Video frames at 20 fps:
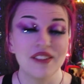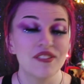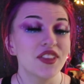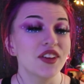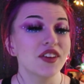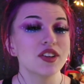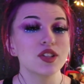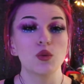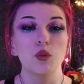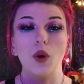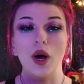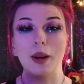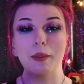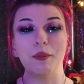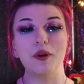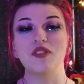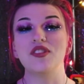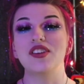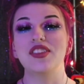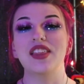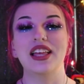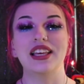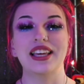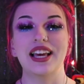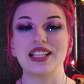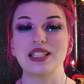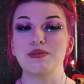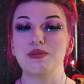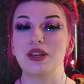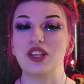If there's one movie that
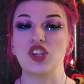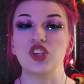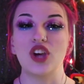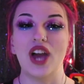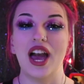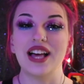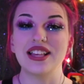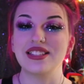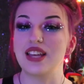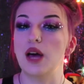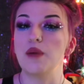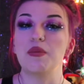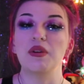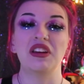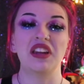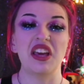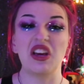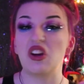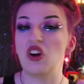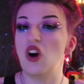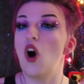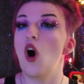gets me jazzed up and like,